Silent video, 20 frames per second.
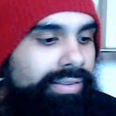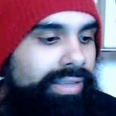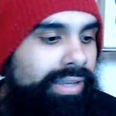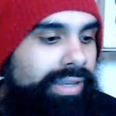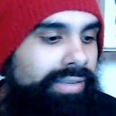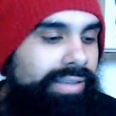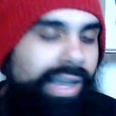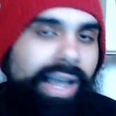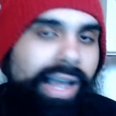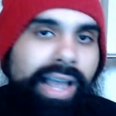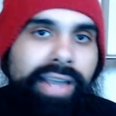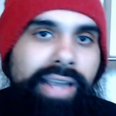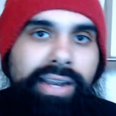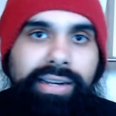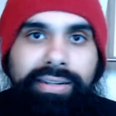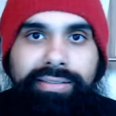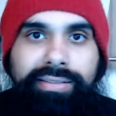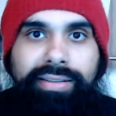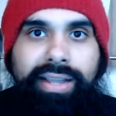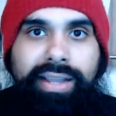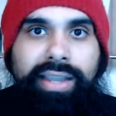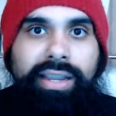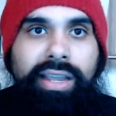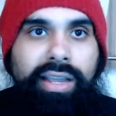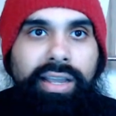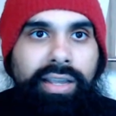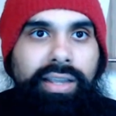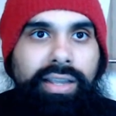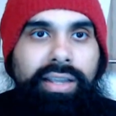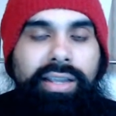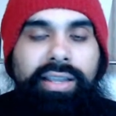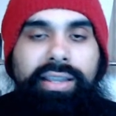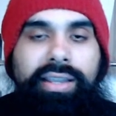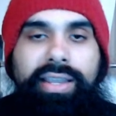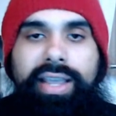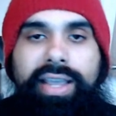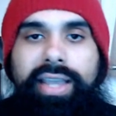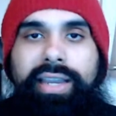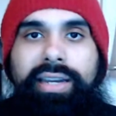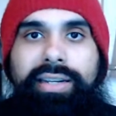died, and he's like, yeah,
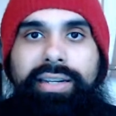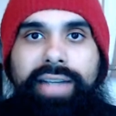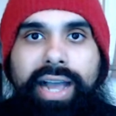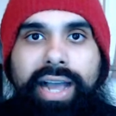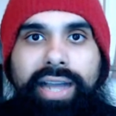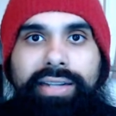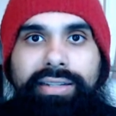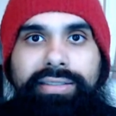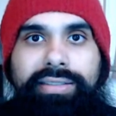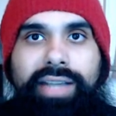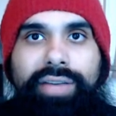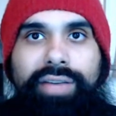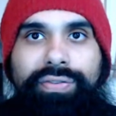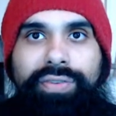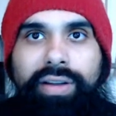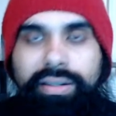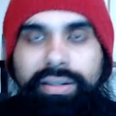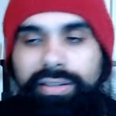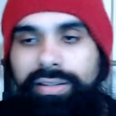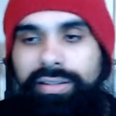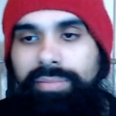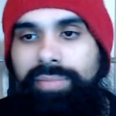he died because I fucked him.